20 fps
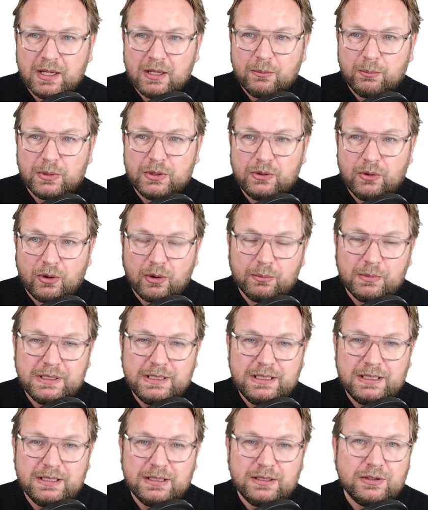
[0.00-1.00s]
But
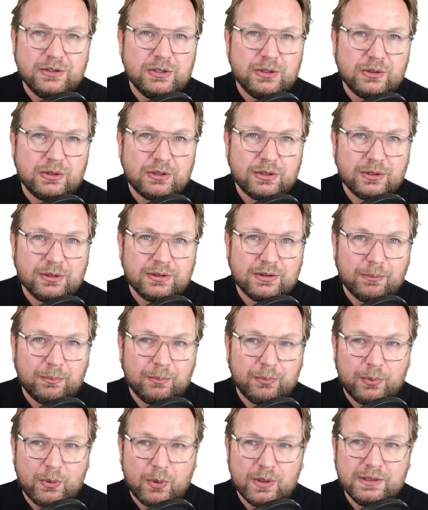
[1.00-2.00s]
normally you could
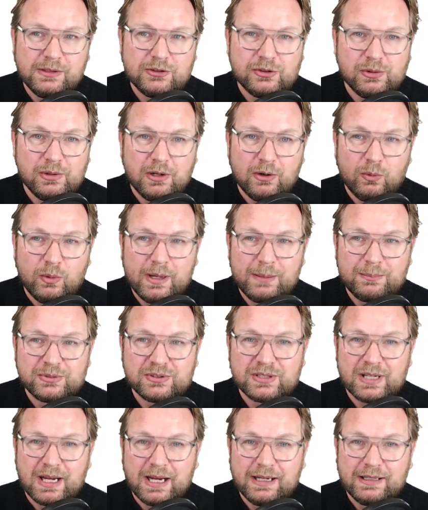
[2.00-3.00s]
point to a
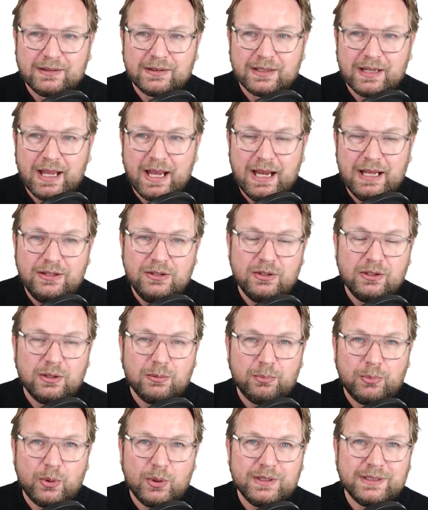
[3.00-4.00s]
website and you could
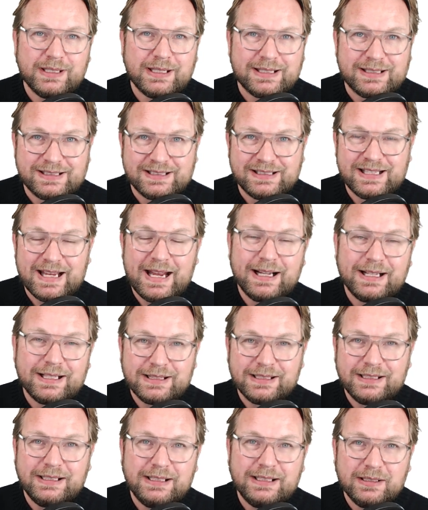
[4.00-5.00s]
point
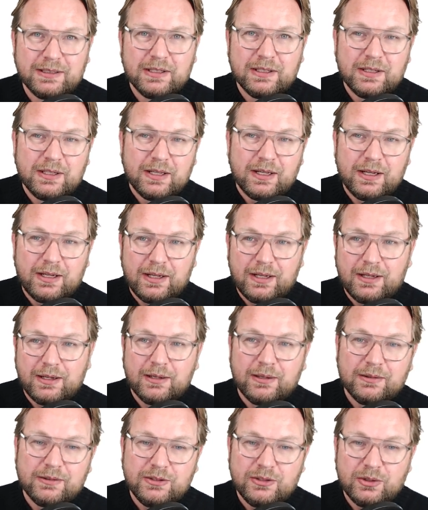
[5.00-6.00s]
exactly,
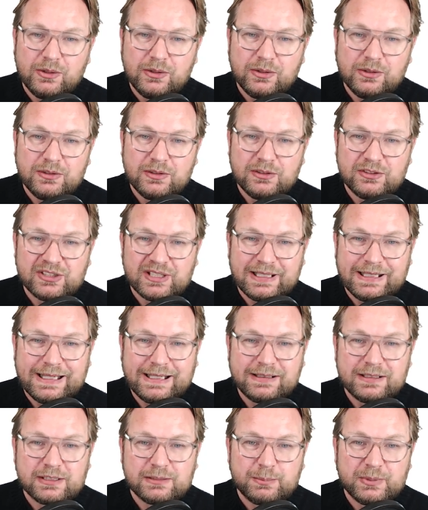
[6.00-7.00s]
you could
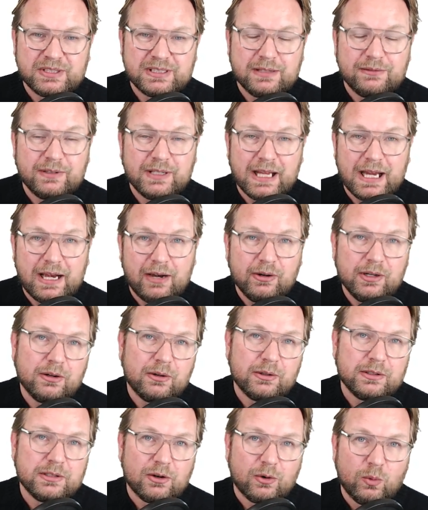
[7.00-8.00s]
select a specific area
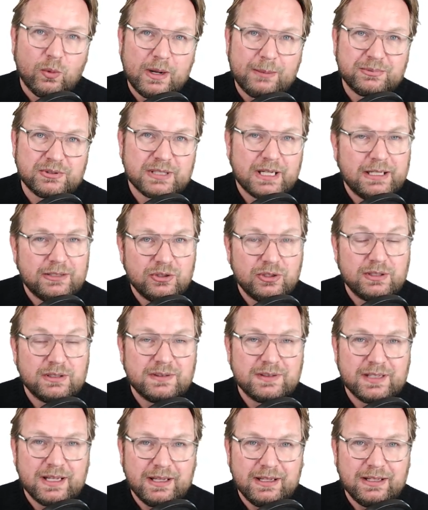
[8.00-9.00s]
on your website. You
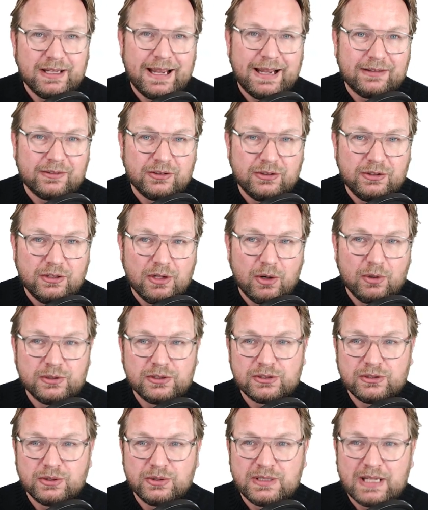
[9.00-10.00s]
could add notes
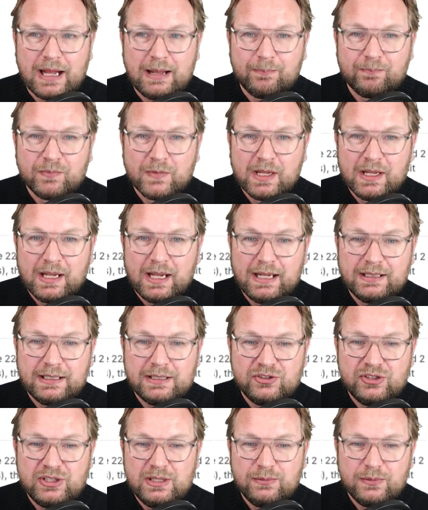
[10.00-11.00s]
to that. And then
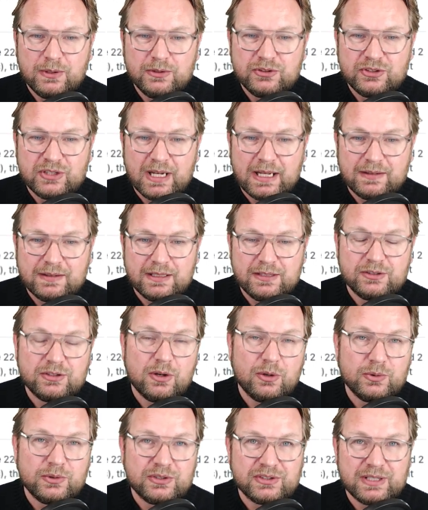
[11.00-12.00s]
JivoChat is
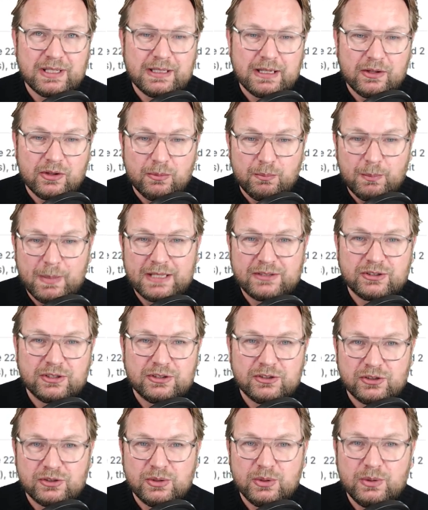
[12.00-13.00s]
going to send out a
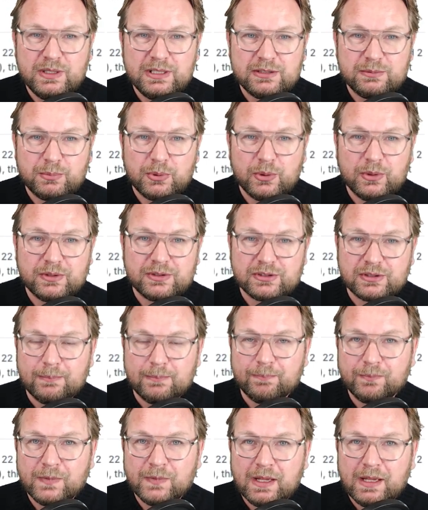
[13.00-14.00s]
message to this
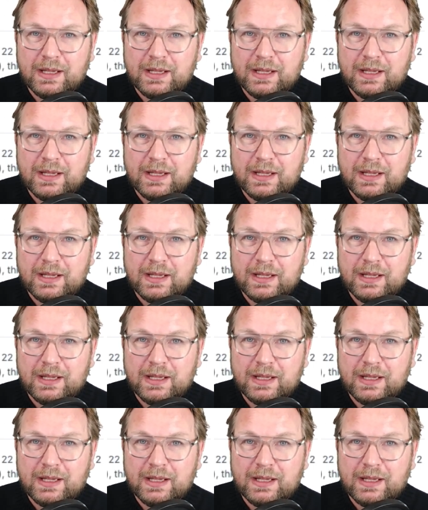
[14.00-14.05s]
person